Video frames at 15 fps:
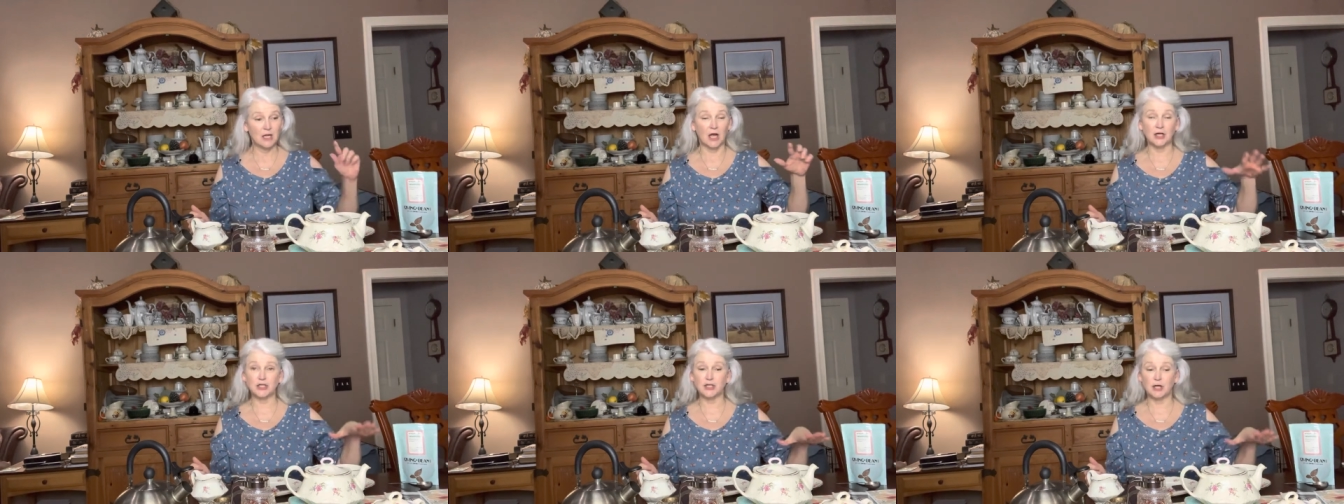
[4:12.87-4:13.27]

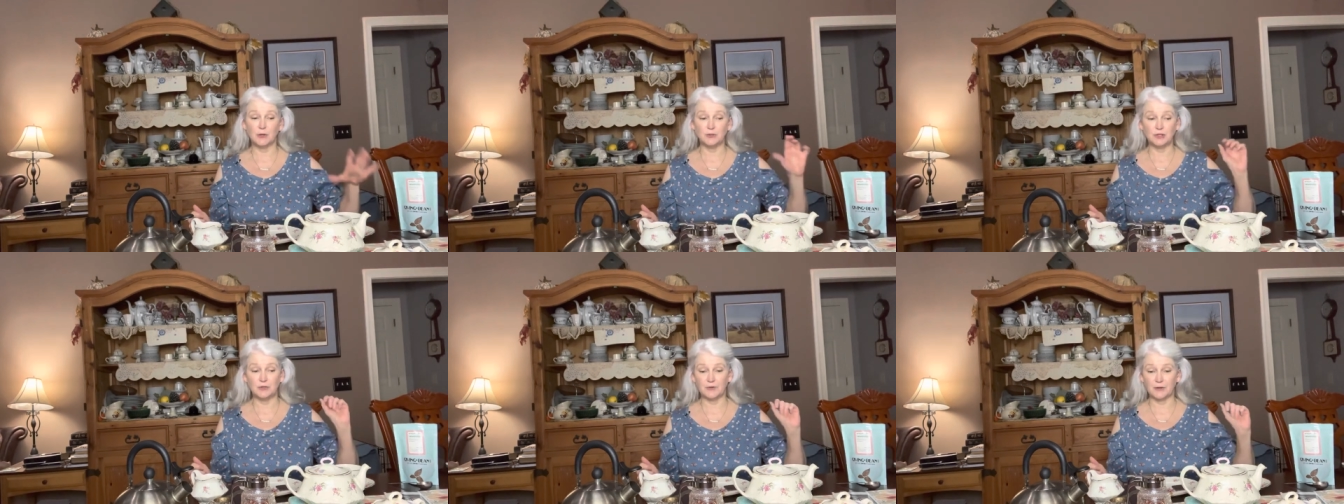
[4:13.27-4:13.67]
I
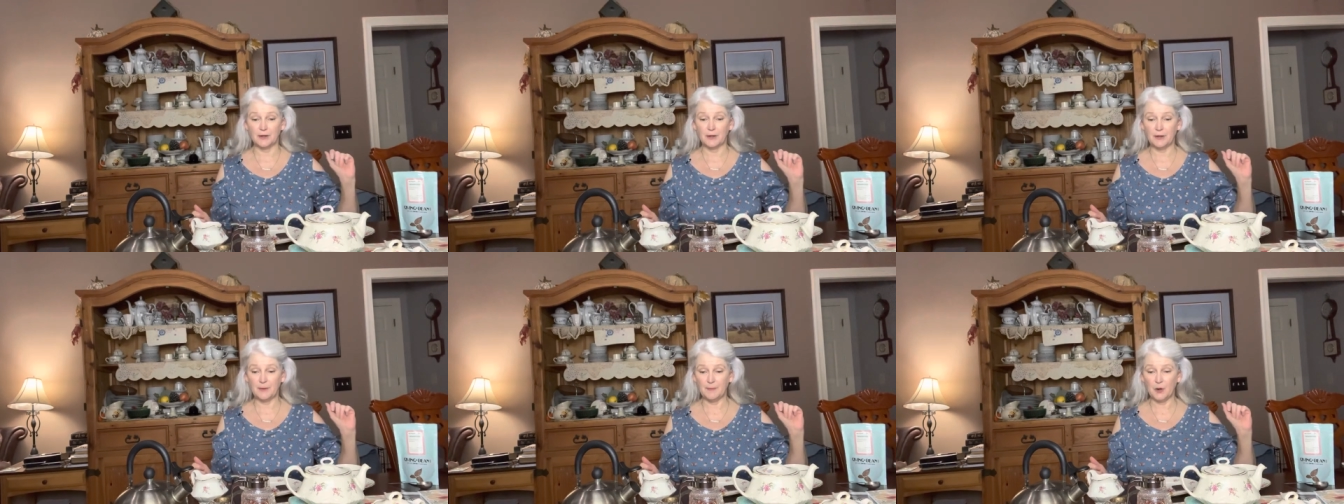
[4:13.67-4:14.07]
showed you the
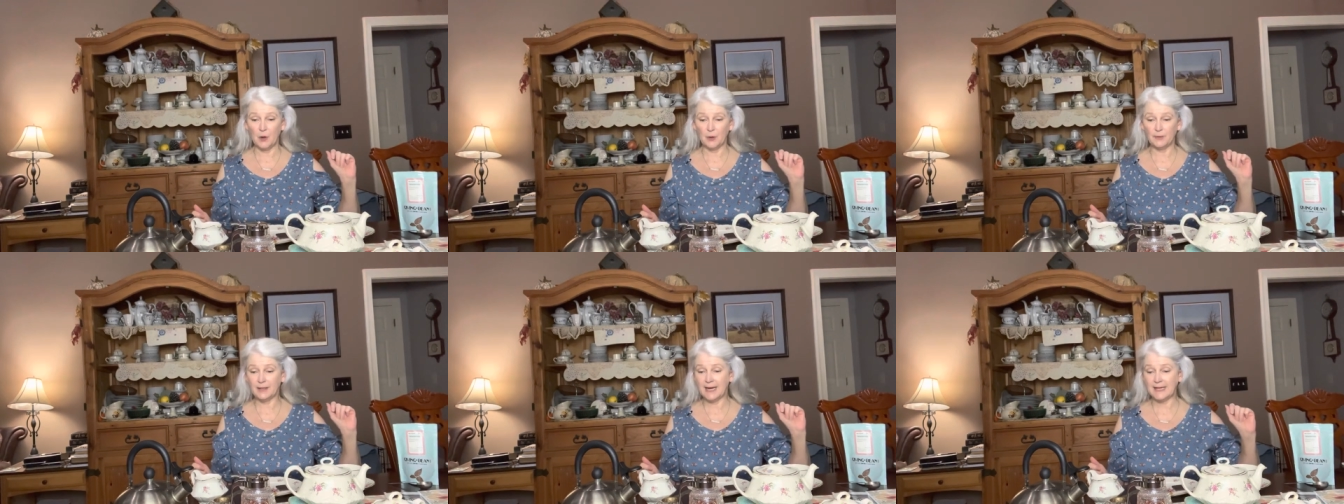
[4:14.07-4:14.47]
cup
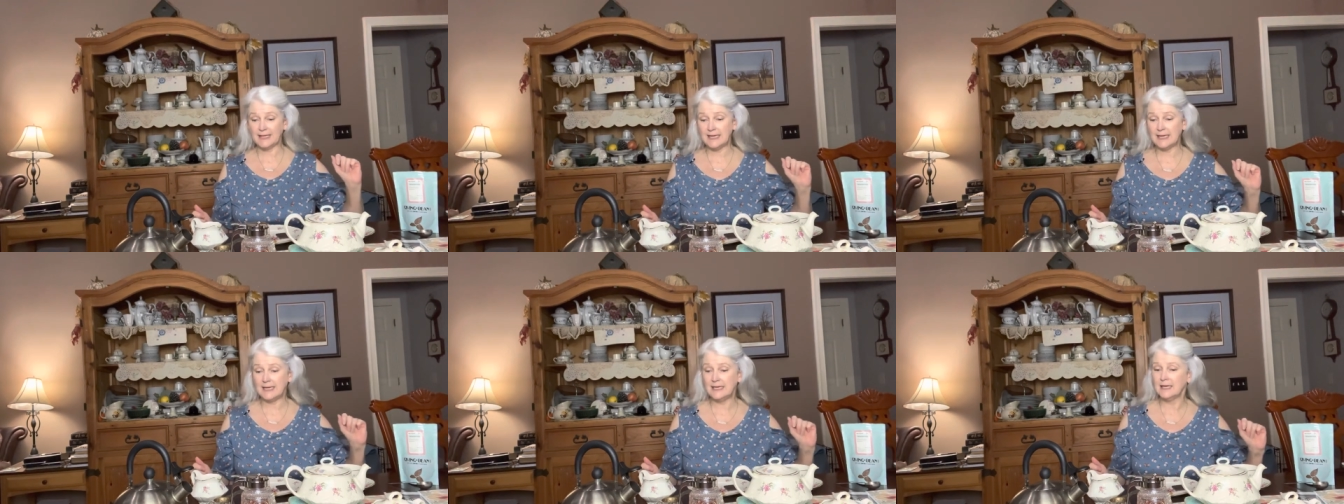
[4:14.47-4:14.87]

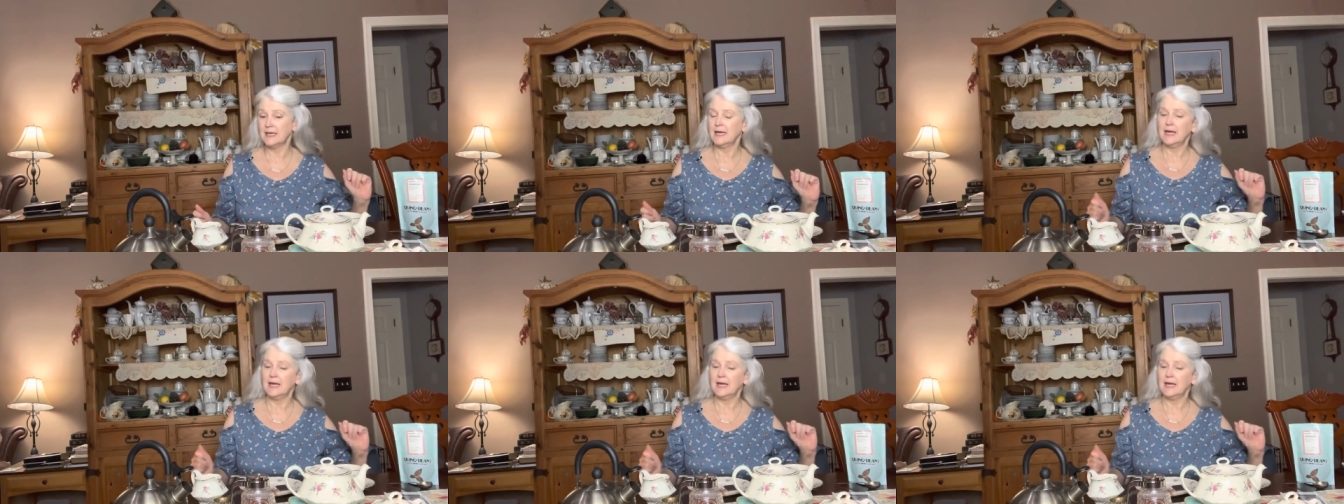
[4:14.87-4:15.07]
already